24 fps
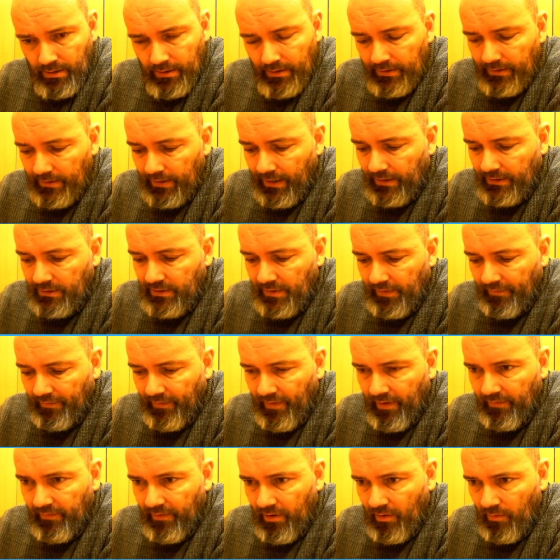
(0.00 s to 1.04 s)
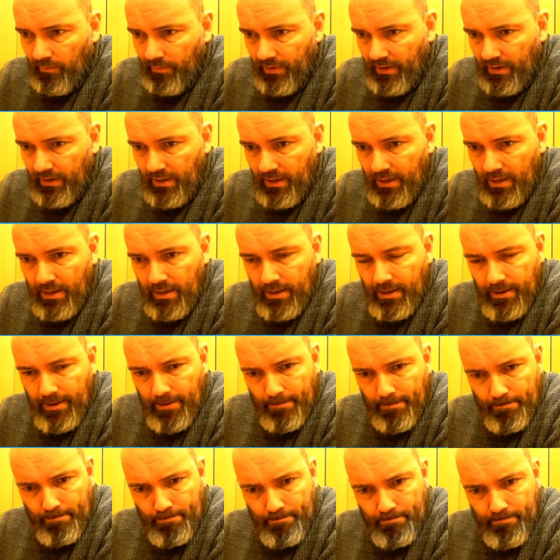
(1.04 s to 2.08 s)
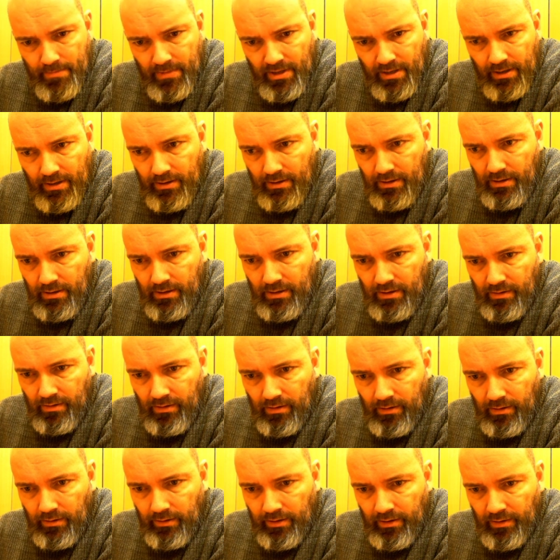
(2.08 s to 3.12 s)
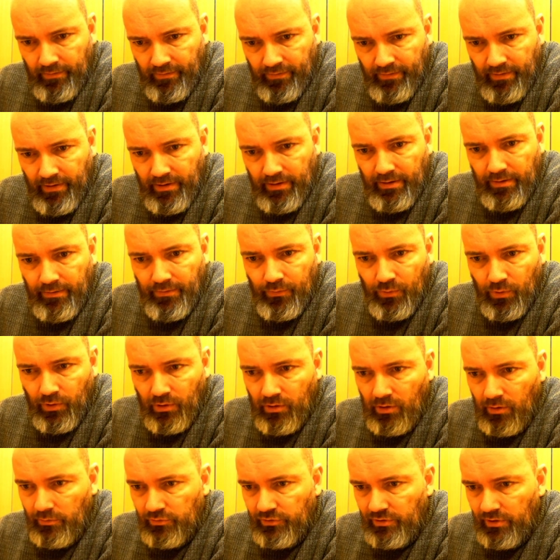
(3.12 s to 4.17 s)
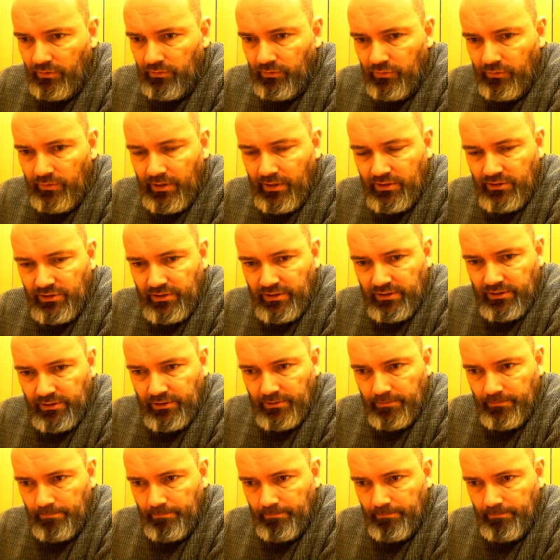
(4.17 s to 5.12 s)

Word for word: Knight d5 now by uh, Lagrave, and the rook comes out to h6.